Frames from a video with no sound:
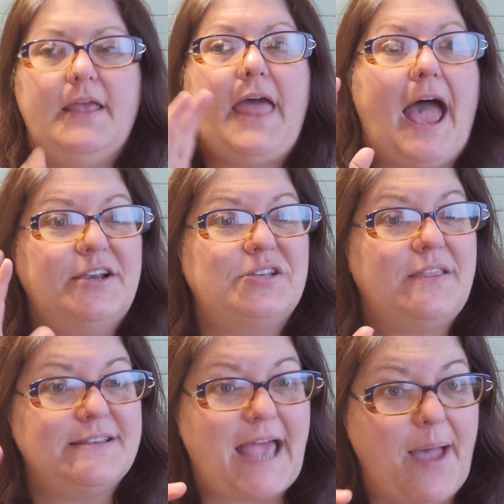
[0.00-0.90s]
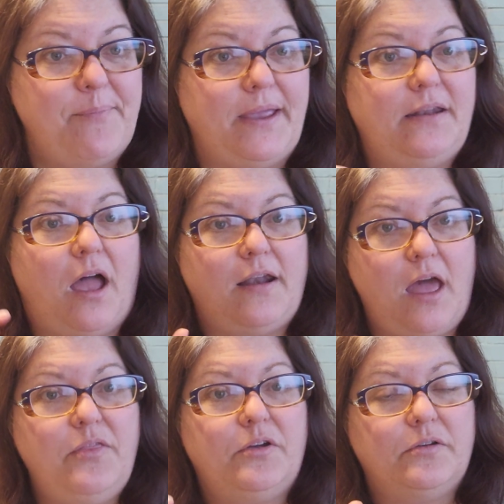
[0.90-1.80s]
Actually, this happened on
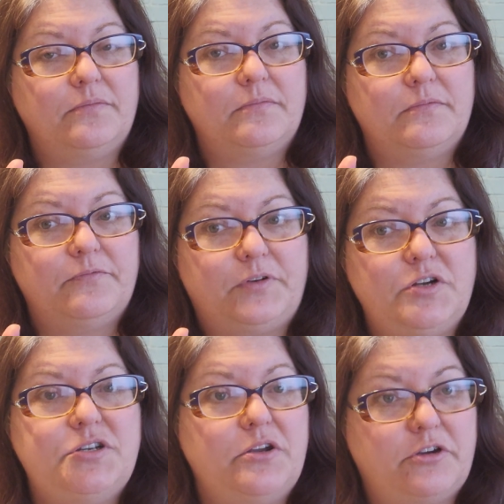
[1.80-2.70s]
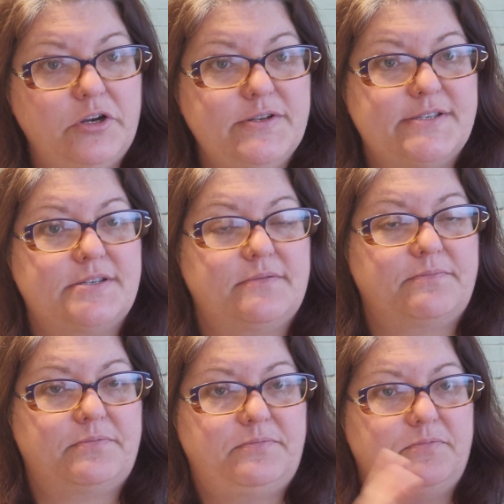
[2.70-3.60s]
other Virgin Cruise
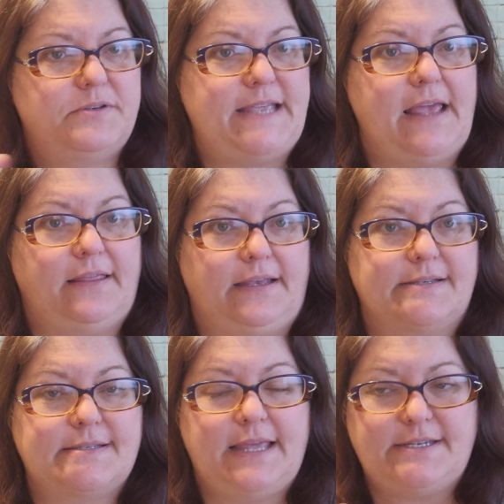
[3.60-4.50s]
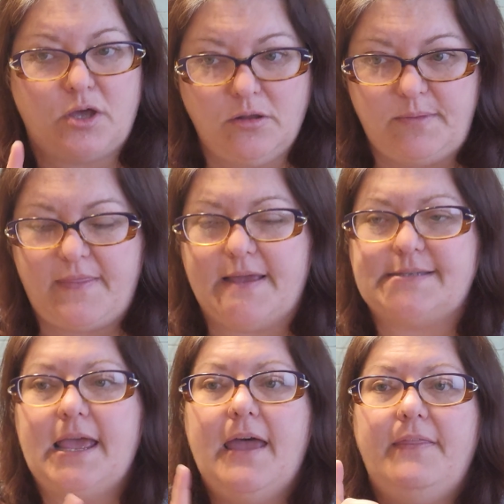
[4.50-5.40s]
sailings. They told me this.
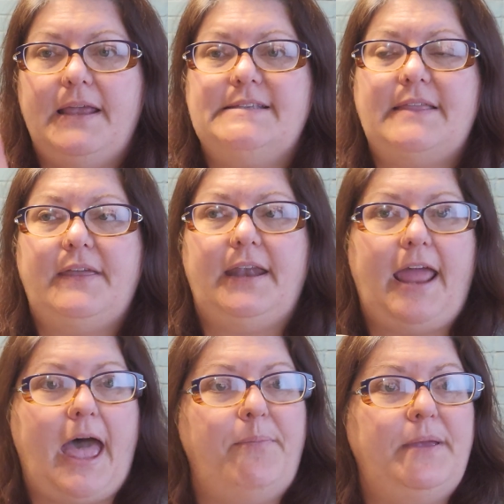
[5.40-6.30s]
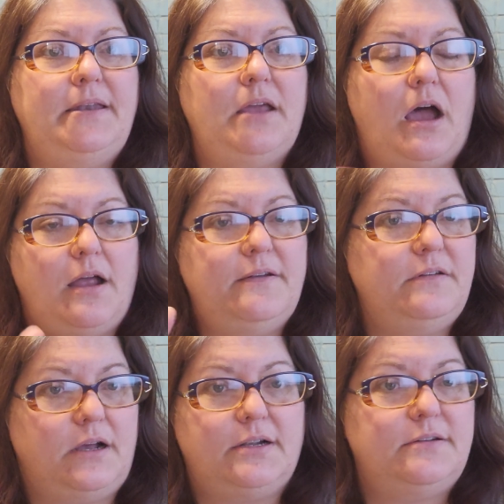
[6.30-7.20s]
They said that it happened on
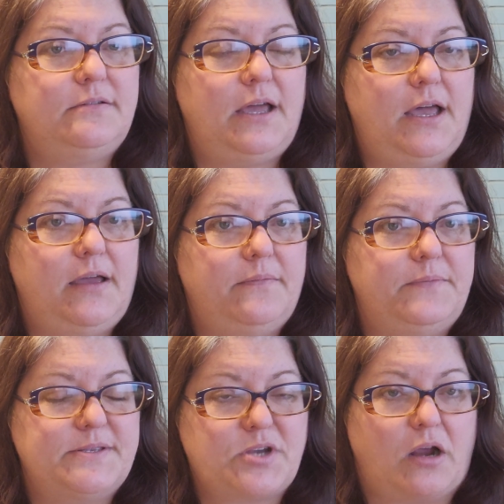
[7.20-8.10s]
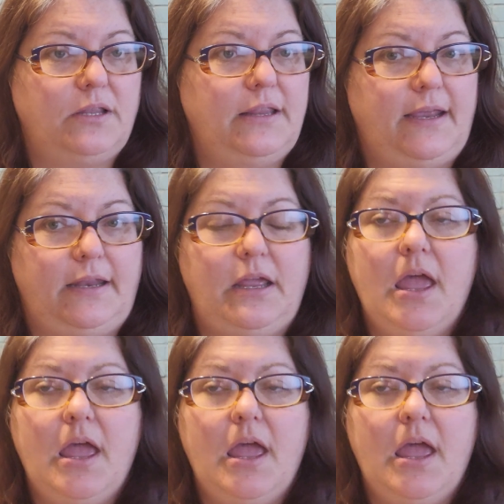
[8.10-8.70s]
the Scarlet Lady,